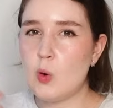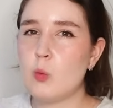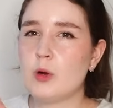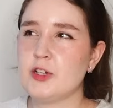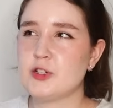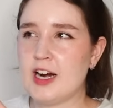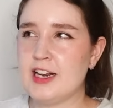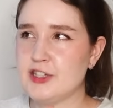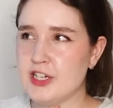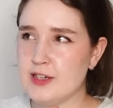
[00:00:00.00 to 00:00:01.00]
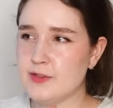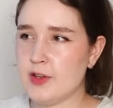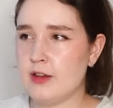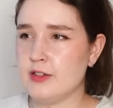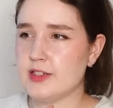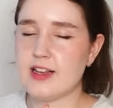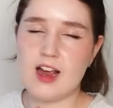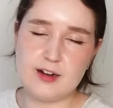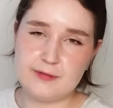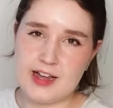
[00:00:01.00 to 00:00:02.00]
Or when you're trying to achieve certain
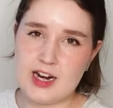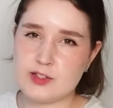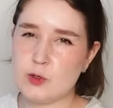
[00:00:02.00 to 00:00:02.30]
design effects